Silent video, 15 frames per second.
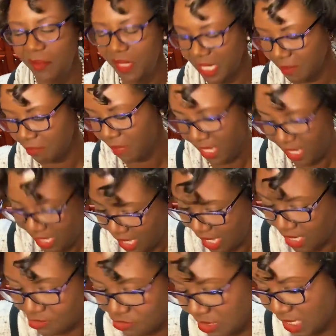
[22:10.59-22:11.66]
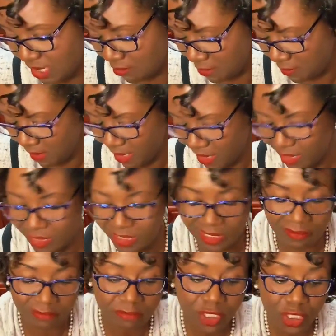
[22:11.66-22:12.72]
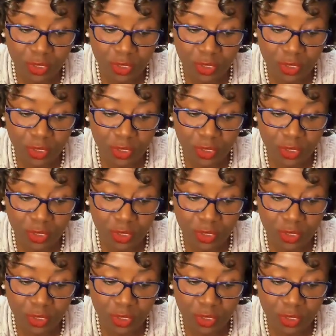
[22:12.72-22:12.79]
big pancakes, or like my man calls them,